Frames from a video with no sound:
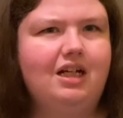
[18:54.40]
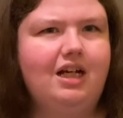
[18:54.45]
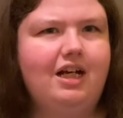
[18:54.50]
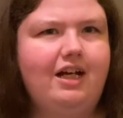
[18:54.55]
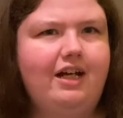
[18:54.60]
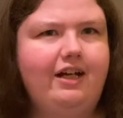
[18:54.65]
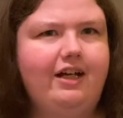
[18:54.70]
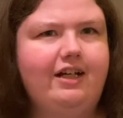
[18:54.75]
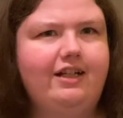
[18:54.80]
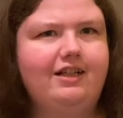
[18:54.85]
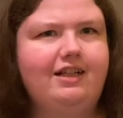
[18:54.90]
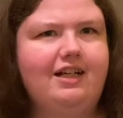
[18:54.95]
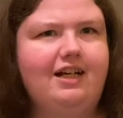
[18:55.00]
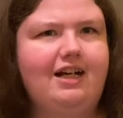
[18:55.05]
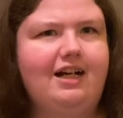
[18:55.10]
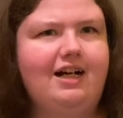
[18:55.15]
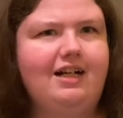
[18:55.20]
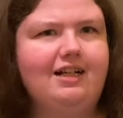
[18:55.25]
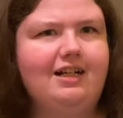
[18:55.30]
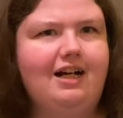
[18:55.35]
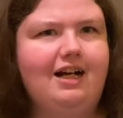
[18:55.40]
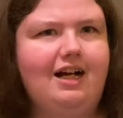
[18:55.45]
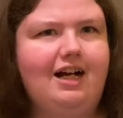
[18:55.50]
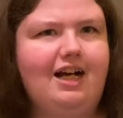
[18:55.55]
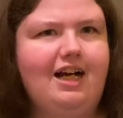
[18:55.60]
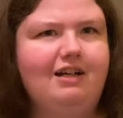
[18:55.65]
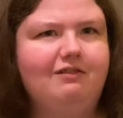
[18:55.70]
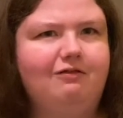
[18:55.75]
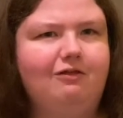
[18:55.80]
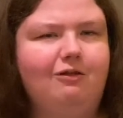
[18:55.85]
and that
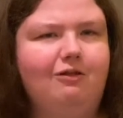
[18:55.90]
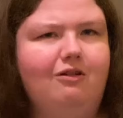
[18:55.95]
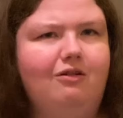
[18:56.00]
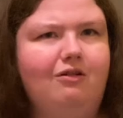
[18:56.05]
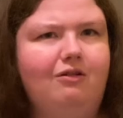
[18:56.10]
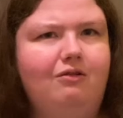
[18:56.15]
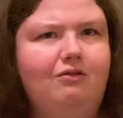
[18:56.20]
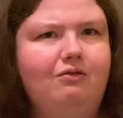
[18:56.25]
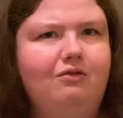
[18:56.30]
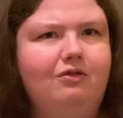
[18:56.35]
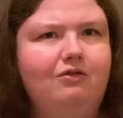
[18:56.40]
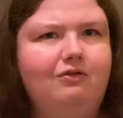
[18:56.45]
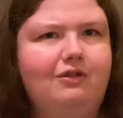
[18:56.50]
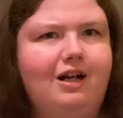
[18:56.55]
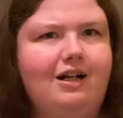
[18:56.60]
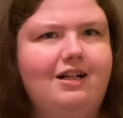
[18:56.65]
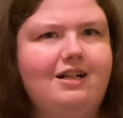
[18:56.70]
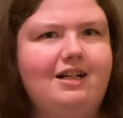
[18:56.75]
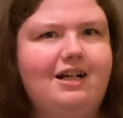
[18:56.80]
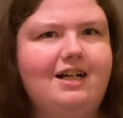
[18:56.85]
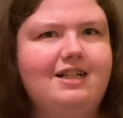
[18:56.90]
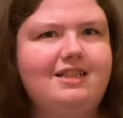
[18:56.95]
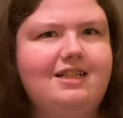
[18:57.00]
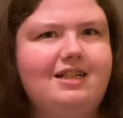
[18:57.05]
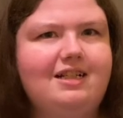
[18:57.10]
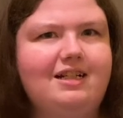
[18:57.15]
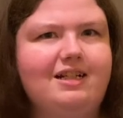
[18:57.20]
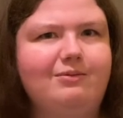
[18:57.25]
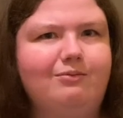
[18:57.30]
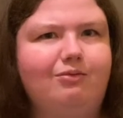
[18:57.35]
I will recognize
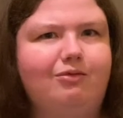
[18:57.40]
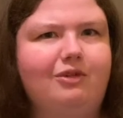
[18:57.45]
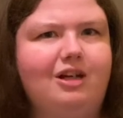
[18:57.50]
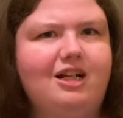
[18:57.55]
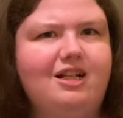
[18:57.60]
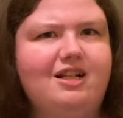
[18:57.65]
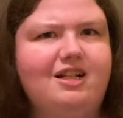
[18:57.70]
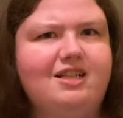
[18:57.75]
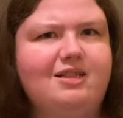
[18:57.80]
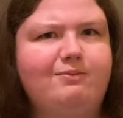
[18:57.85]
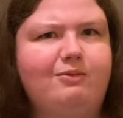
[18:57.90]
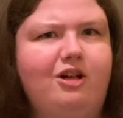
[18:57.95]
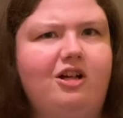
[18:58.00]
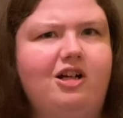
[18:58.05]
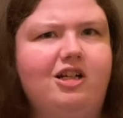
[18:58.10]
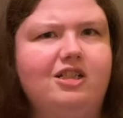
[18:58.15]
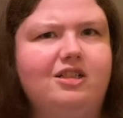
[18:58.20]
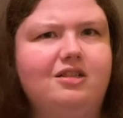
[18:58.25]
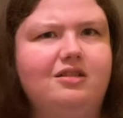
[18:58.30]
it and break this bond.